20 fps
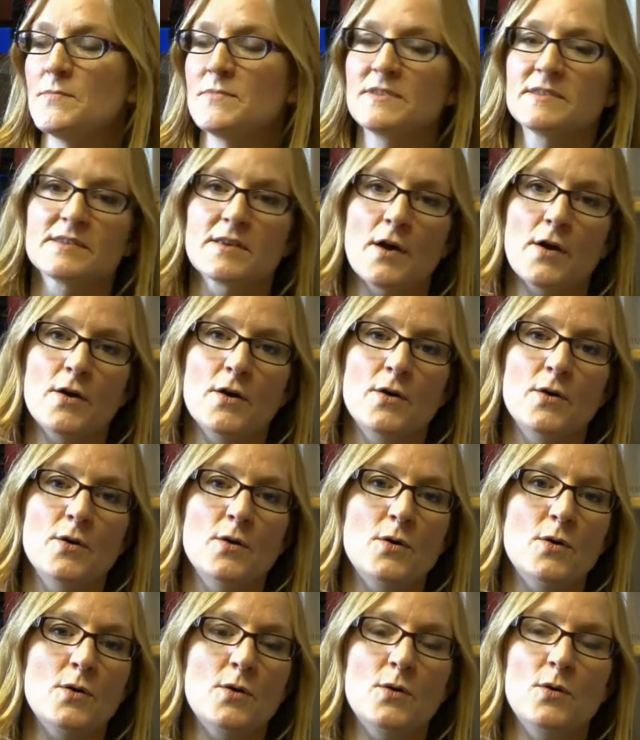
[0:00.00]

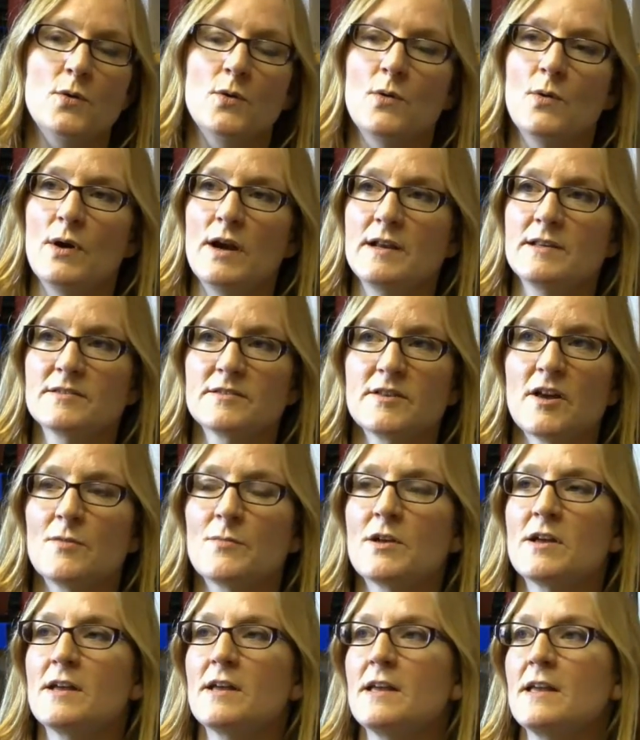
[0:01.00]
So in
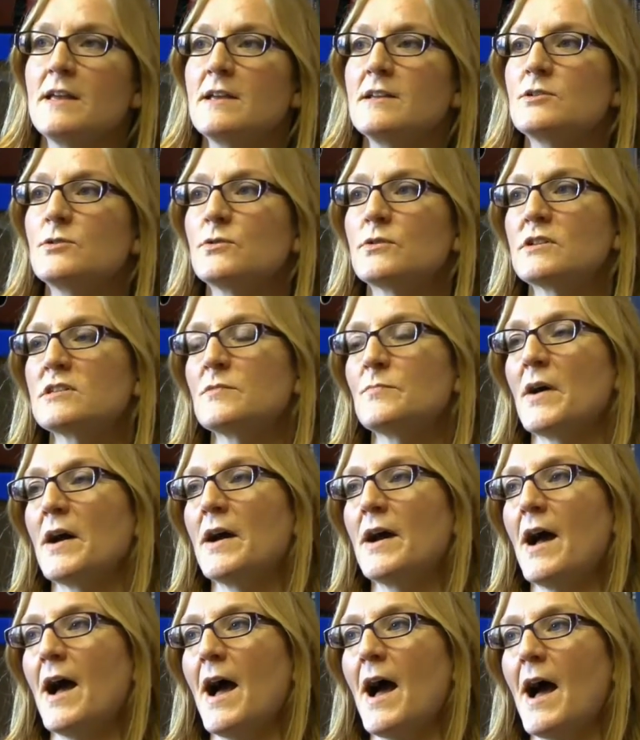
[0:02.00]
Zoonomia, he talks about
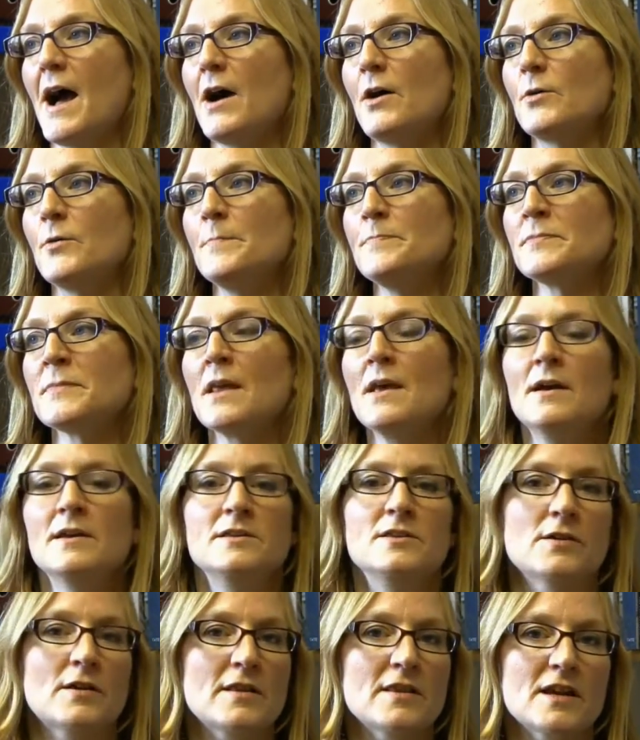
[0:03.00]
how
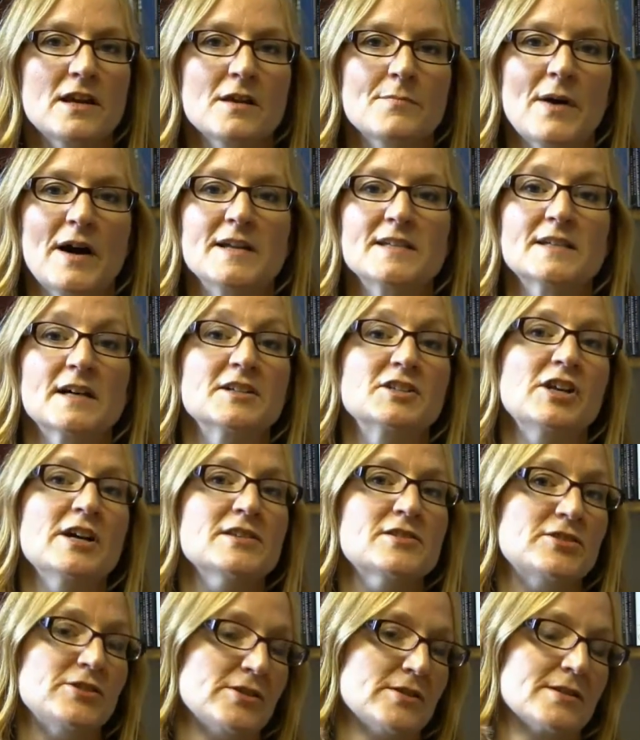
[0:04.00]
you can think about
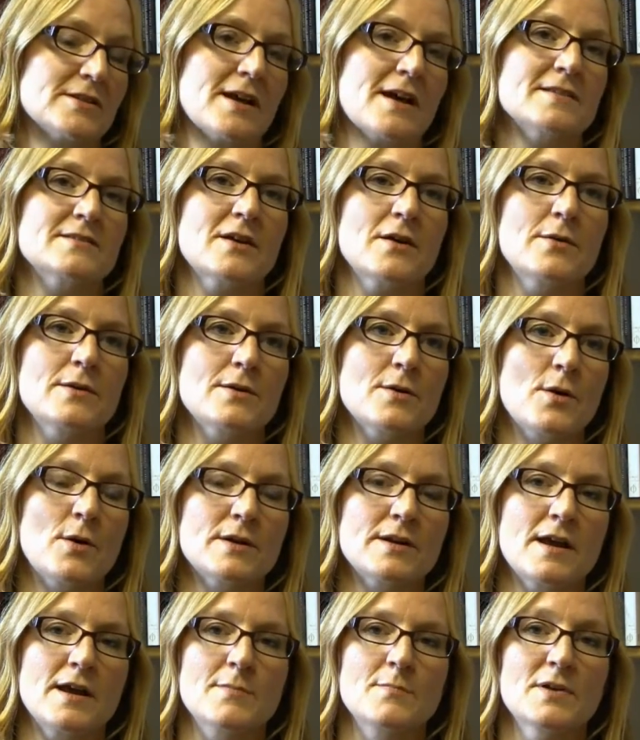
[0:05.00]
digestion as going
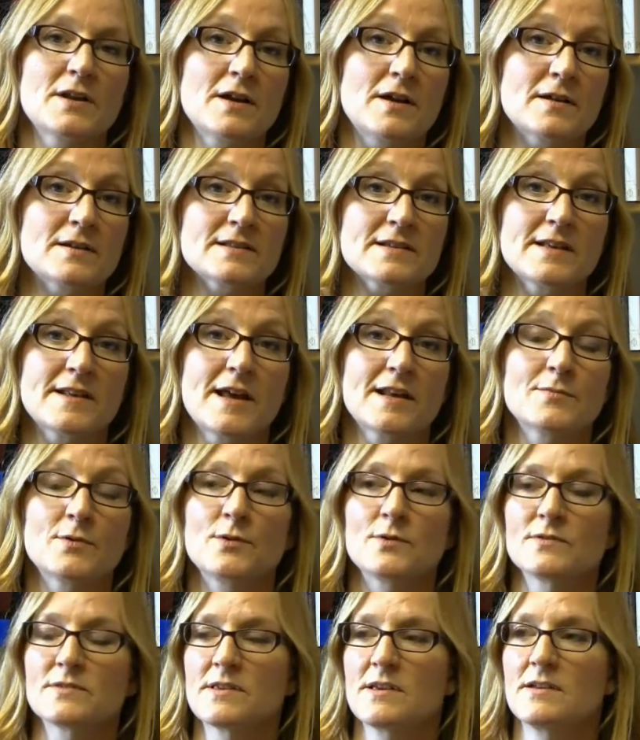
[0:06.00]
on in plants and
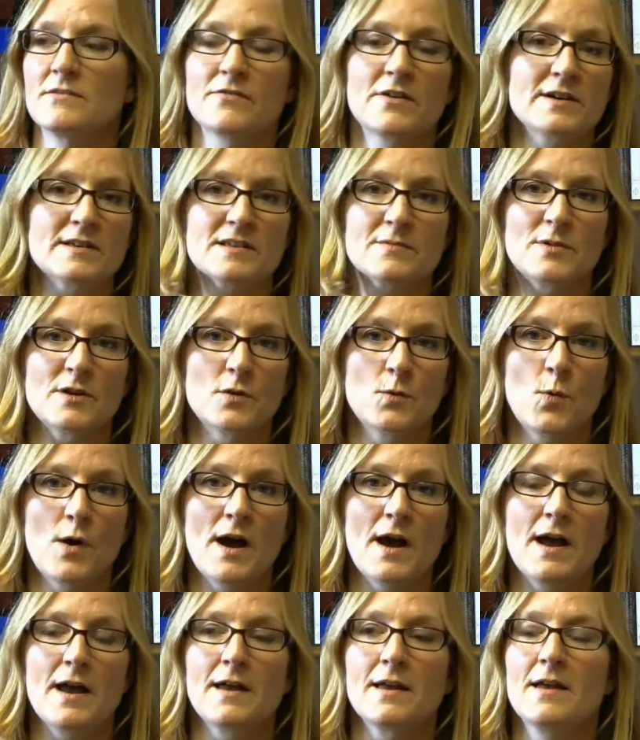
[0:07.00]
animals in a very similar
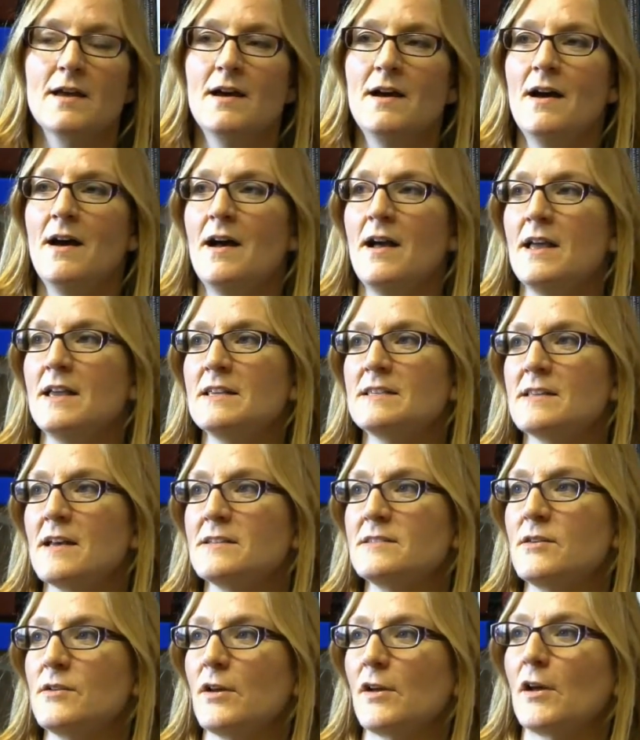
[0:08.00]
way. He
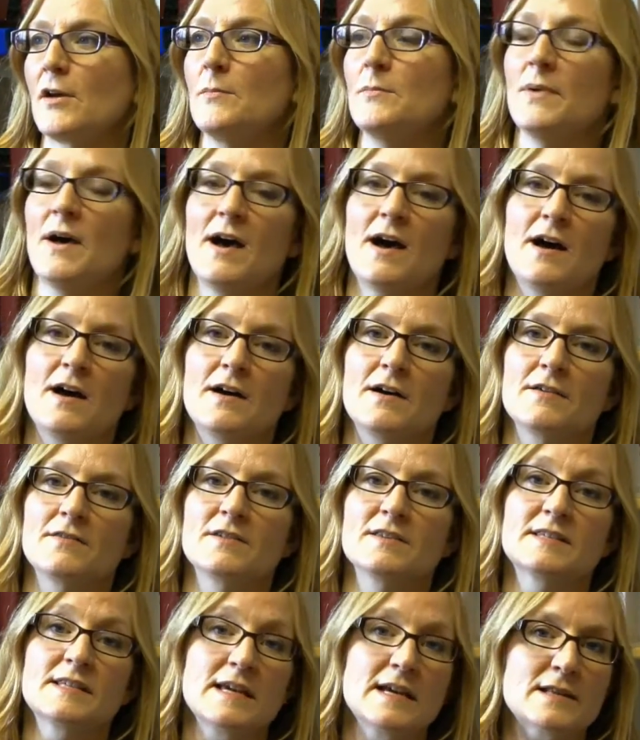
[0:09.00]
says you can compare the
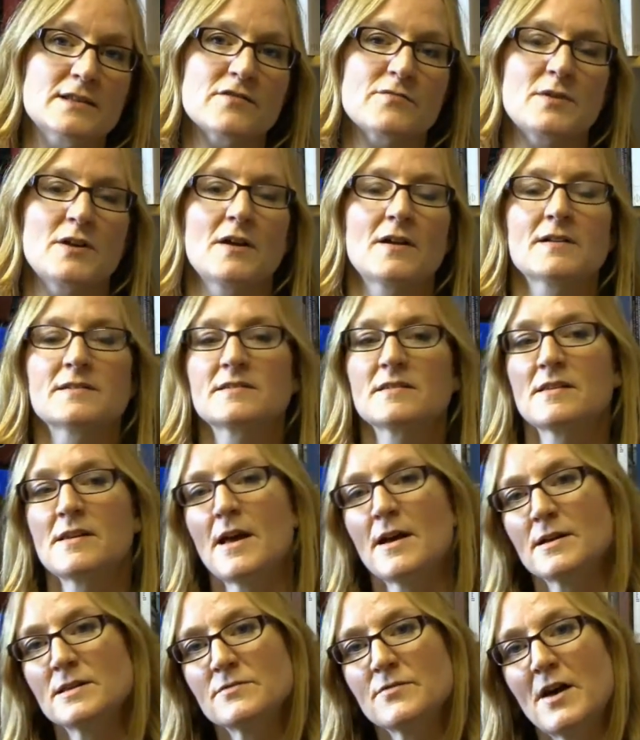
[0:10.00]
seeds of plants to the
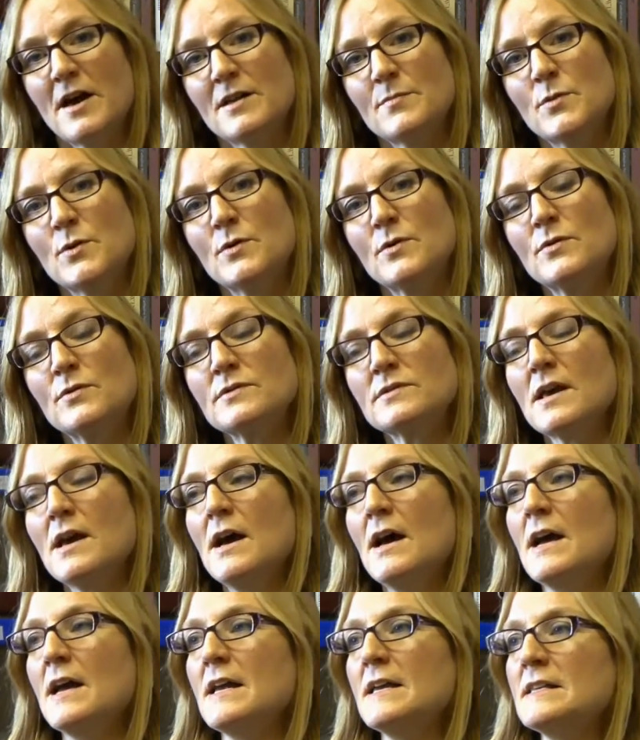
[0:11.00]
eggs of animals.
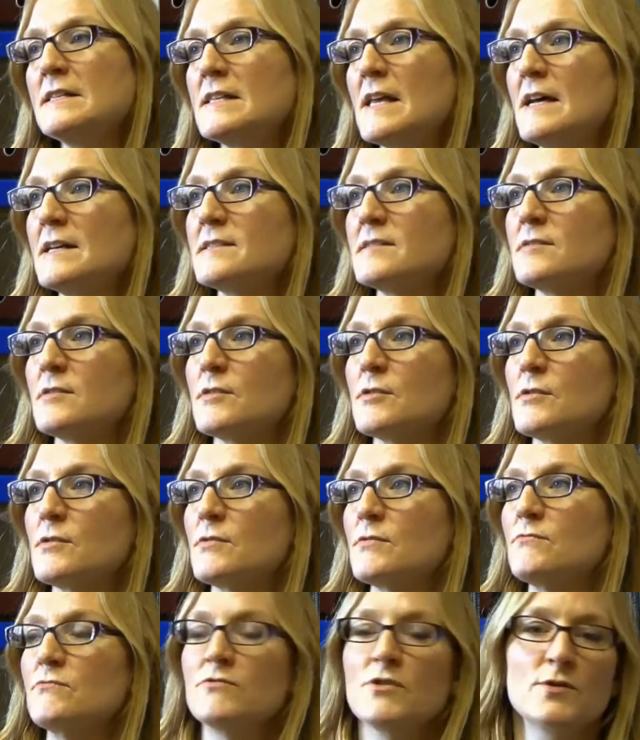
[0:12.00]
He says that
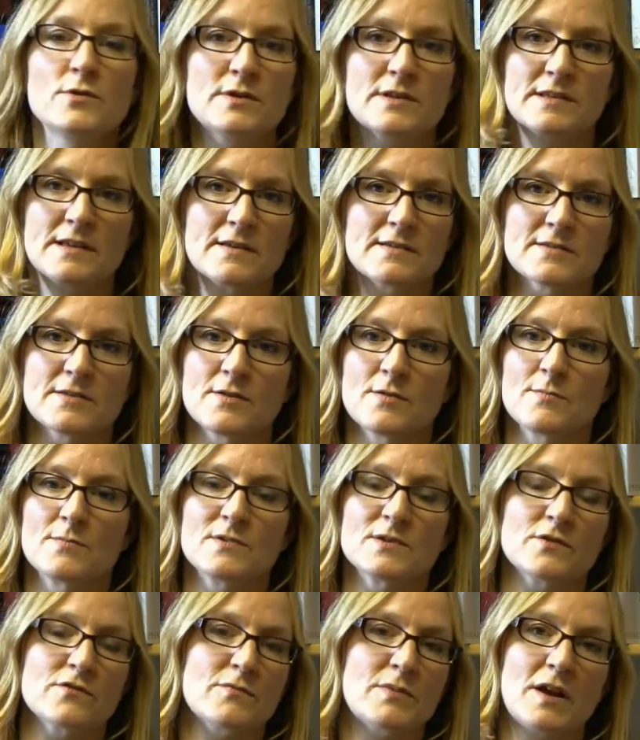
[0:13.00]
the root
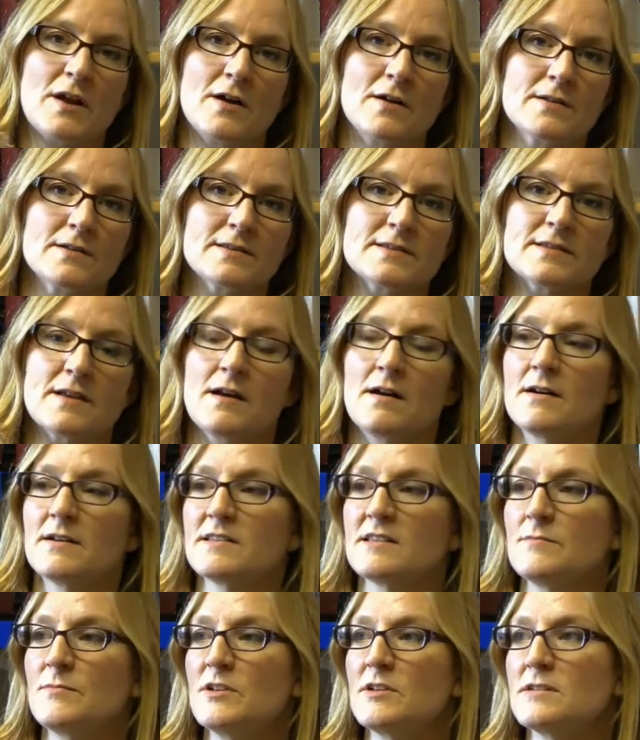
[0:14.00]
systems of plants are
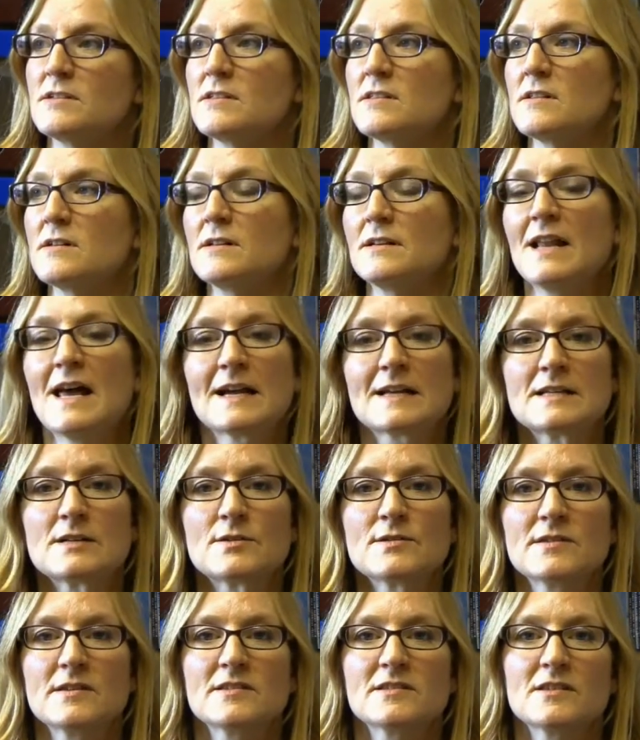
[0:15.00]
similar to the
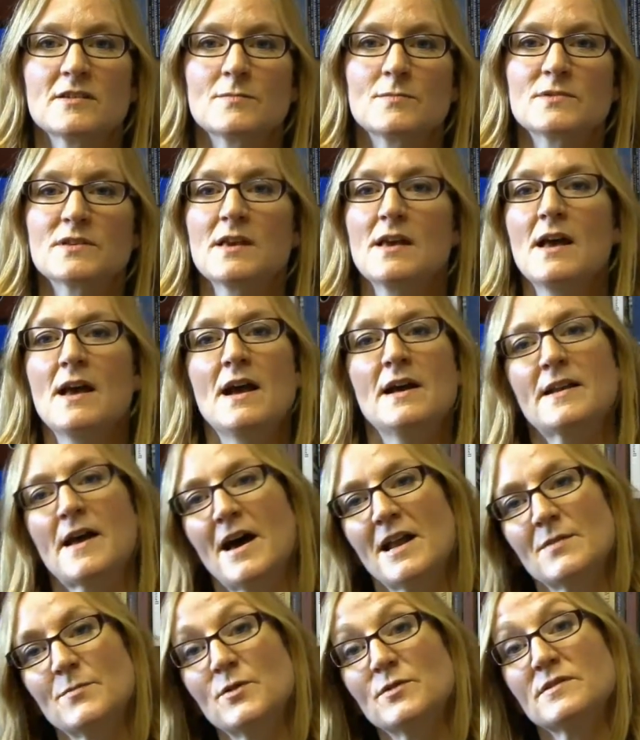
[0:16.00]
lacteal systems in
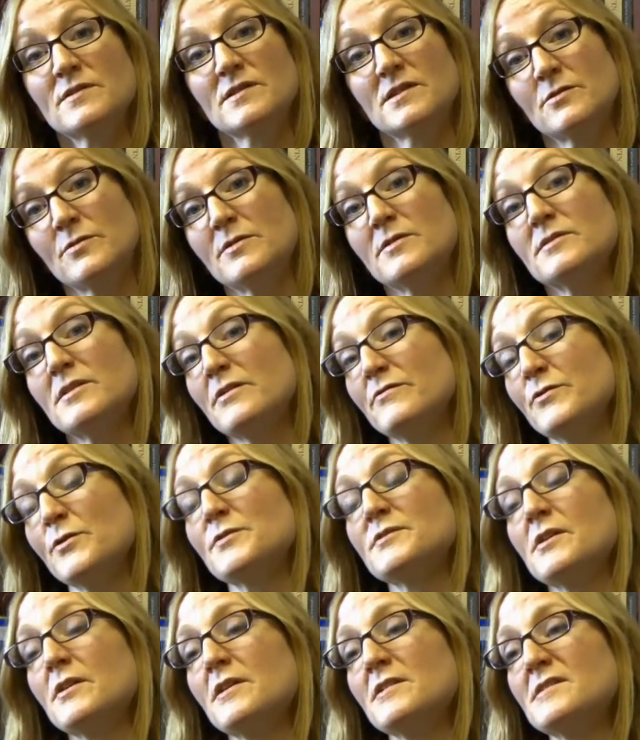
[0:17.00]
animals, and so on and so
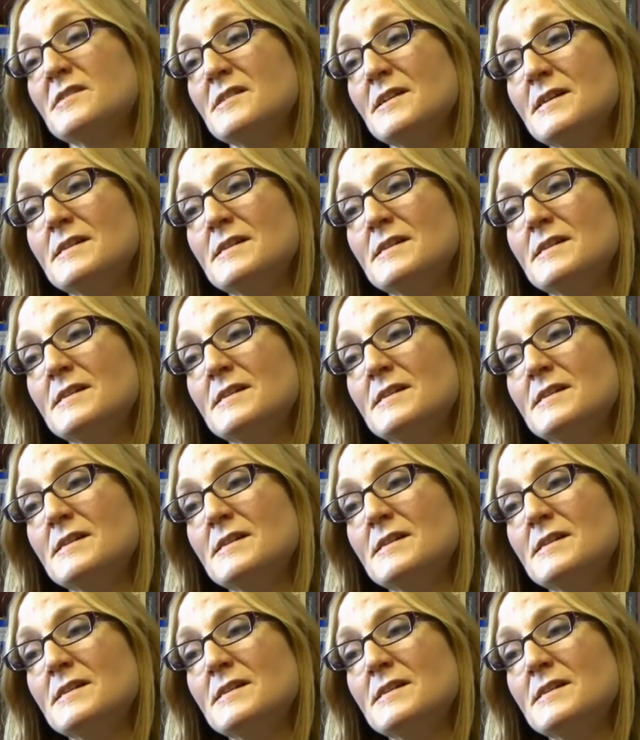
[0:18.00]
forth. So he's